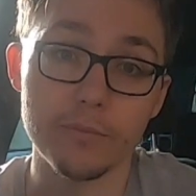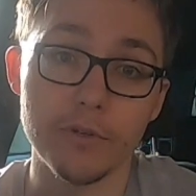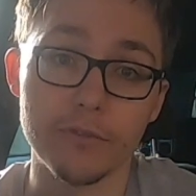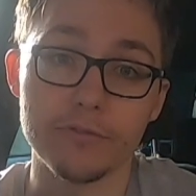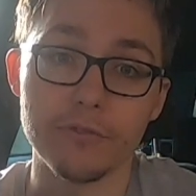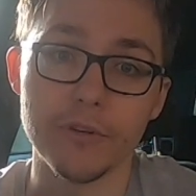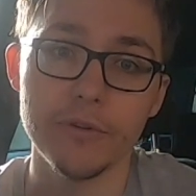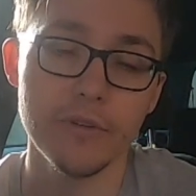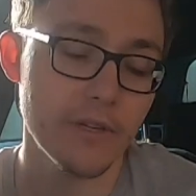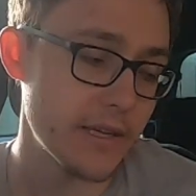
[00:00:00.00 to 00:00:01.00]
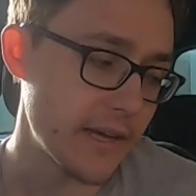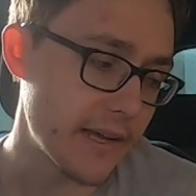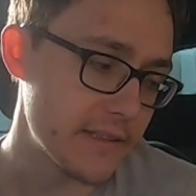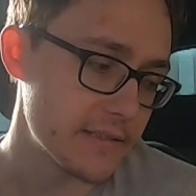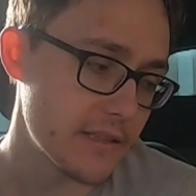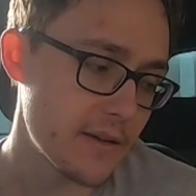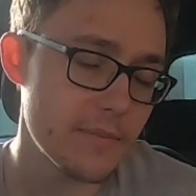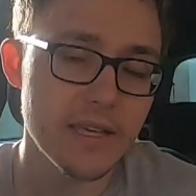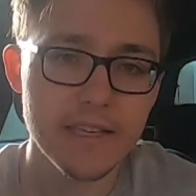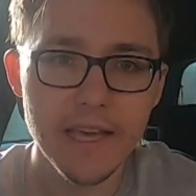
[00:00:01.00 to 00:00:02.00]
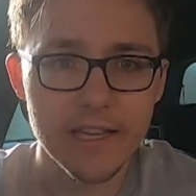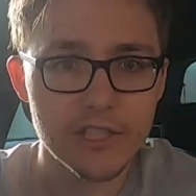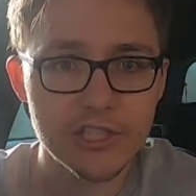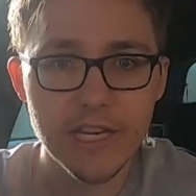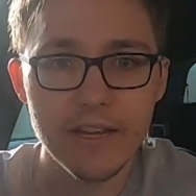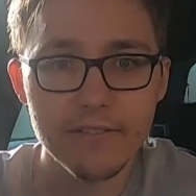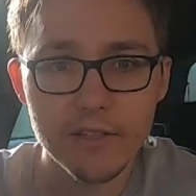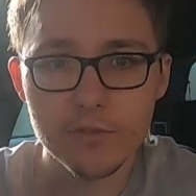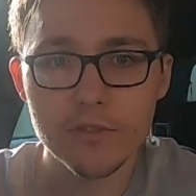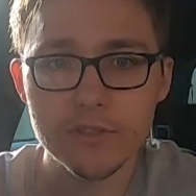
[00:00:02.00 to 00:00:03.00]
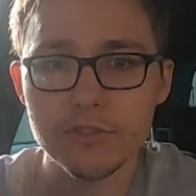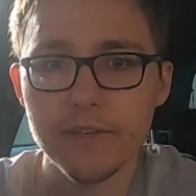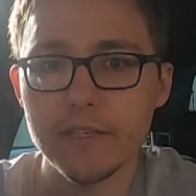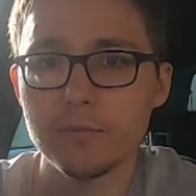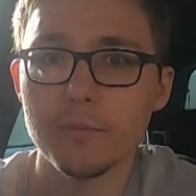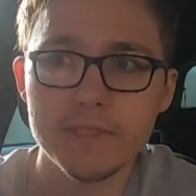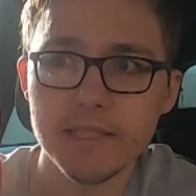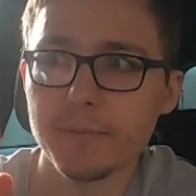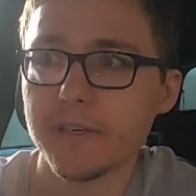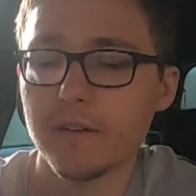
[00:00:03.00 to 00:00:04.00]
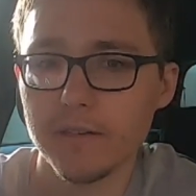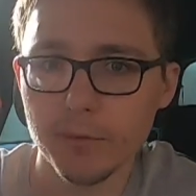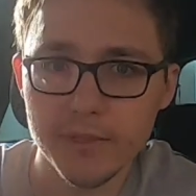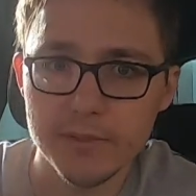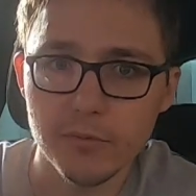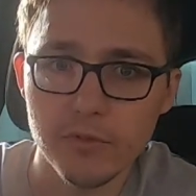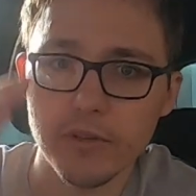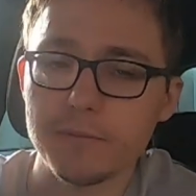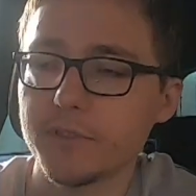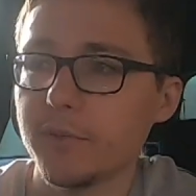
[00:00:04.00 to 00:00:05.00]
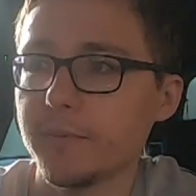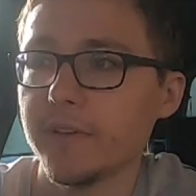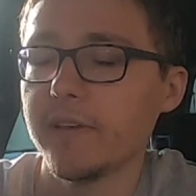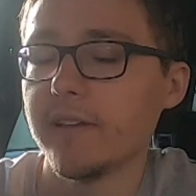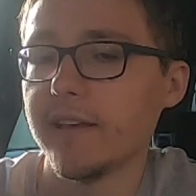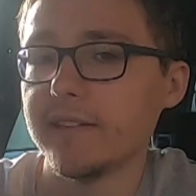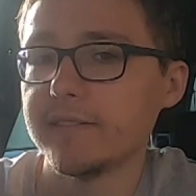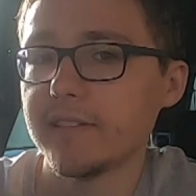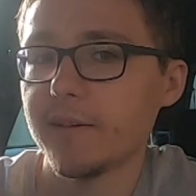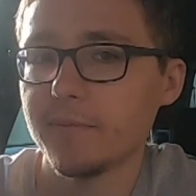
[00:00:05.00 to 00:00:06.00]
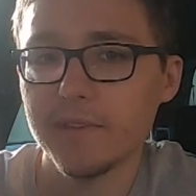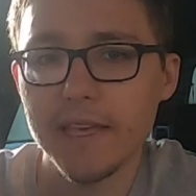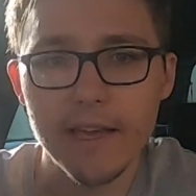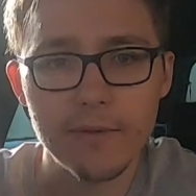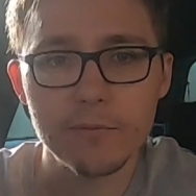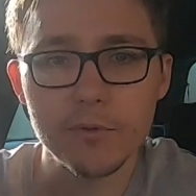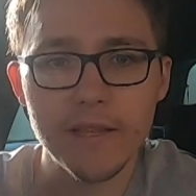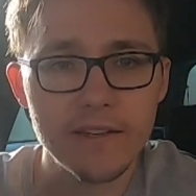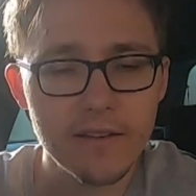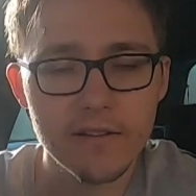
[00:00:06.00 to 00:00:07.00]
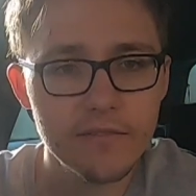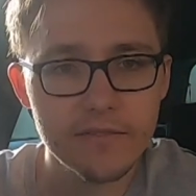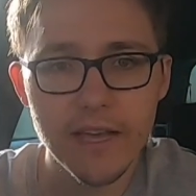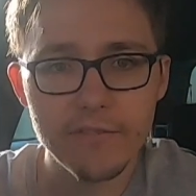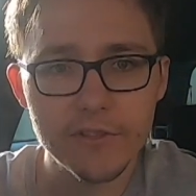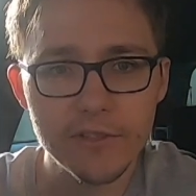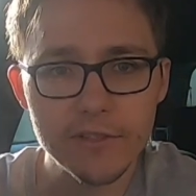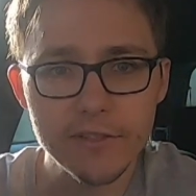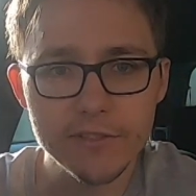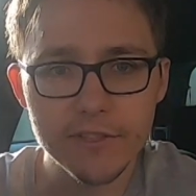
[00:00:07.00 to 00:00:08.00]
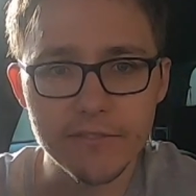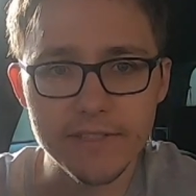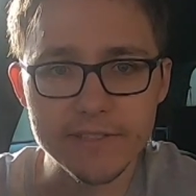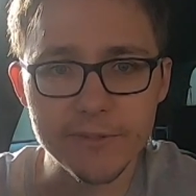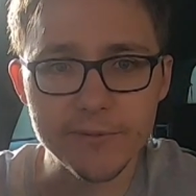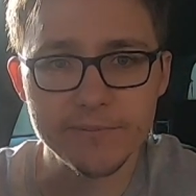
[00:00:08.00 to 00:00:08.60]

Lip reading: have put through, and yeah, share it on the screen. You'll probably see me go a little bit smaller up top, and yeah, we'll then kind of have a conclusion over this all.